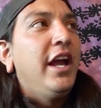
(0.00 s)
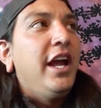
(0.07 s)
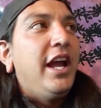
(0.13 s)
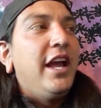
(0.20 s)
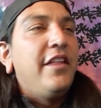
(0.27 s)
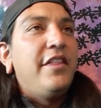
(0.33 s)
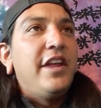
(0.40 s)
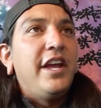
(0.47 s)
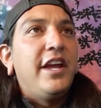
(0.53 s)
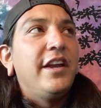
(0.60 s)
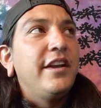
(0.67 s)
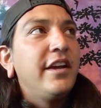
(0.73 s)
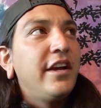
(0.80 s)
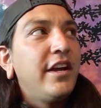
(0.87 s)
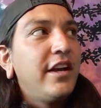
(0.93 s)
And
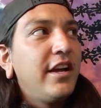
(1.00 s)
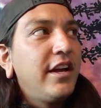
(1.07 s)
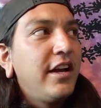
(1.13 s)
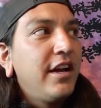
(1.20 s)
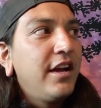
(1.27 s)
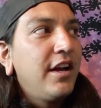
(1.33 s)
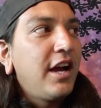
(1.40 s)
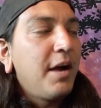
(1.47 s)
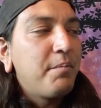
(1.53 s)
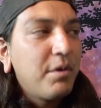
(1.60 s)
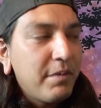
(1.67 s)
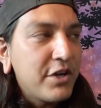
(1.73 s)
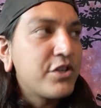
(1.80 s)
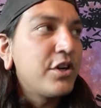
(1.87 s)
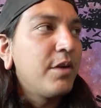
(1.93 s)
then I put
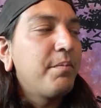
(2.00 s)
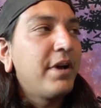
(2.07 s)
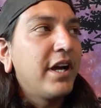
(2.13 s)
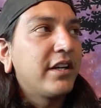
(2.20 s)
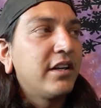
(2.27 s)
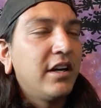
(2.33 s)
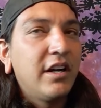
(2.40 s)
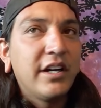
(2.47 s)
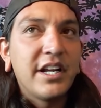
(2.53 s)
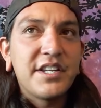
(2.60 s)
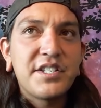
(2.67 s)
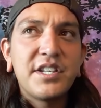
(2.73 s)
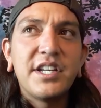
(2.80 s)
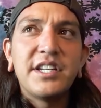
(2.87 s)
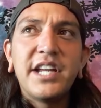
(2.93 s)
my shirt back on, I
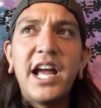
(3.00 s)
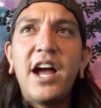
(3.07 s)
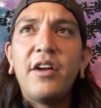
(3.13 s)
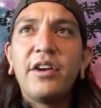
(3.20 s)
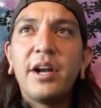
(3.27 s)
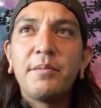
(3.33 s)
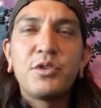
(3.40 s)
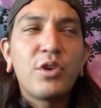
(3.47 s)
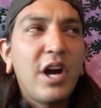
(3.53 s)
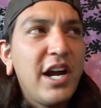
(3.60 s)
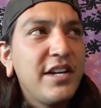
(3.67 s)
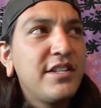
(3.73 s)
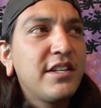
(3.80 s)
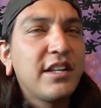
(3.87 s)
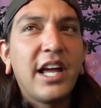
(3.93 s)
sit down, and I'm
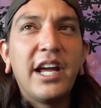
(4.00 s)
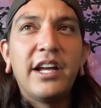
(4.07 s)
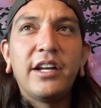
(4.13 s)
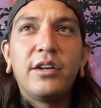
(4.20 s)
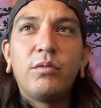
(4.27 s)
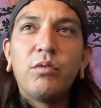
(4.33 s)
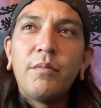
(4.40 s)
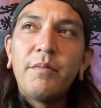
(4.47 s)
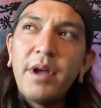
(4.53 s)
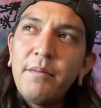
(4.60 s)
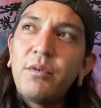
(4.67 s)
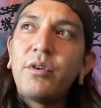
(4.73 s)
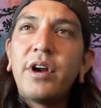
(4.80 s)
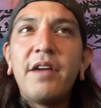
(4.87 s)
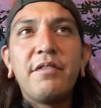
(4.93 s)
trying to, like,
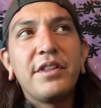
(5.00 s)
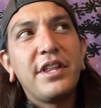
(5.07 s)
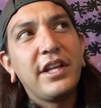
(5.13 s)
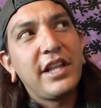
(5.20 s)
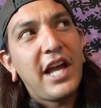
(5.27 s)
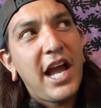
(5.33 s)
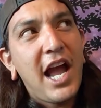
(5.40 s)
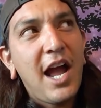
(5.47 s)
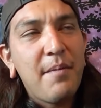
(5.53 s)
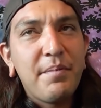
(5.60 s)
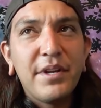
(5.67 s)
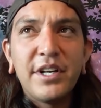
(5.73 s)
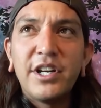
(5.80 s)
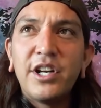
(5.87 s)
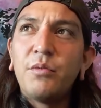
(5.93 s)
remember everything that
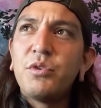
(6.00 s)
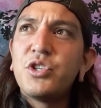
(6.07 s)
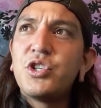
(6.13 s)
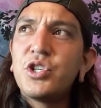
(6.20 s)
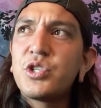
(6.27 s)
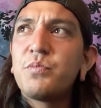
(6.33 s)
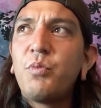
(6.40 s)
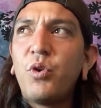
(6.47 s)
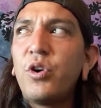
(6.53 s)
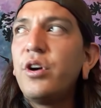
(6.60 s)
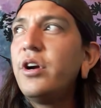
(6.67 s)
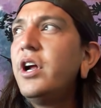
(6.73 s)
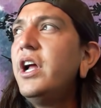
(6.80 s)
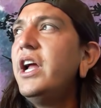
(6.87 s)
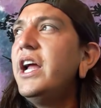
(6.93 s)
happened, and it was just
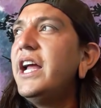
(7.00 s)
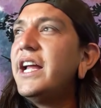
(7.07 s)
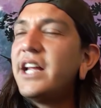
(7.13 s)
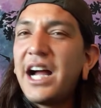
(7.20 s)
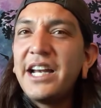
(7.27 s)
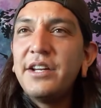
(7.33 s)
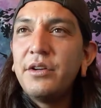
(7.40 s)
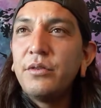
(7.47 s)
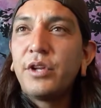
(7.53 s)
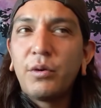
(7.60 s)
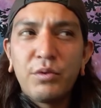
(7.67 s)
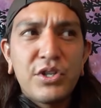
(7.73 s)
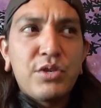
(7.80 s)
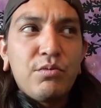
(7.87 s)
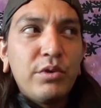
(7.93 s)
more, there
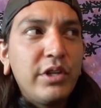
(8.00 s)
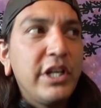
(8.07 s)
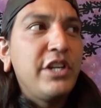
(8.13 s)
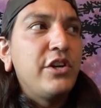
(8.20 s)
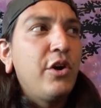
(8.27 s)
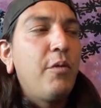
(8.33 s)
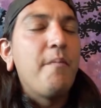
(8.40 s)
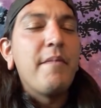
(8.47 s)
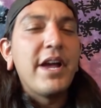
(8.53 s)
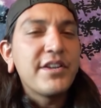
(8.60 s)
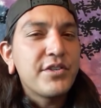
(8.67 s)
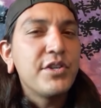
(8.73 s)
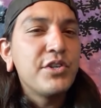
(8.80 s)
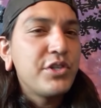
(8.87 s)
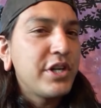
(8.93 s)
was really no
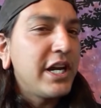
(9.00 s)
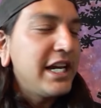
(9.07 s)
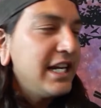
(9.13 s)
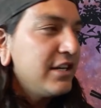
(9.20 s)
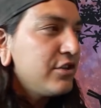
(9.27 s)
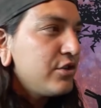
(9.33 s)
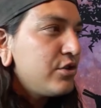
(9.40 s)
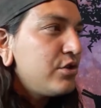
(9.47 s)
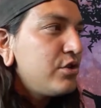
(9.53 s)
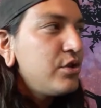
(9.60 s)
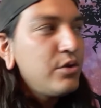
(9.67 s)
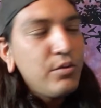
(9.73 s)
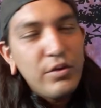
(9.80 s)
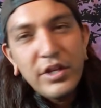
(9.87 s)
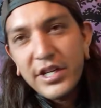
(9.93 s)
message
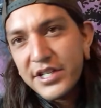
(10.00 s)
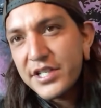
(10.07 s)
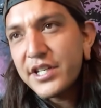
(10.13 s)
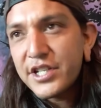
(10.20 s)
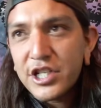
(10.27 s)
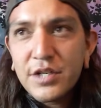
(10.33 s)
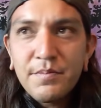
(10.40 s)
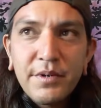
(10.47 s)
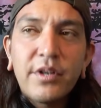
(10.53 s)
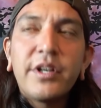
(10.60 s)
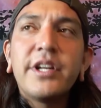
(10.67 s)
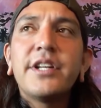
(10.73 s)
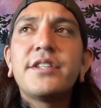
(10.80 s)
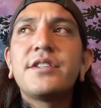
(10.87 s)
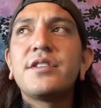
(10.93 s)
into this
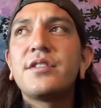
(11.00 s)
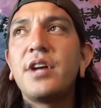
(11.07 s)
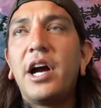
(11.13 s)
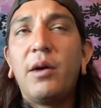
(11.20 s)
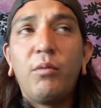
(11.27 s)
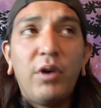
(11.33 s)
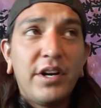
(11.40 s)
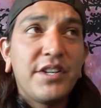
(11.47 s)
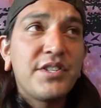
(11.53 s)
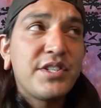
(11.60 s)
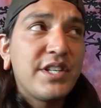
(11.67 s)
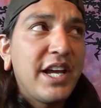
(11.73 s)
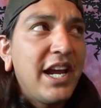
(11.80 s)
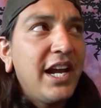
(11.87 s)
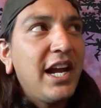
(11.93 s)
experience, I want to
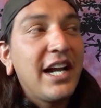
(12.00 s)
say.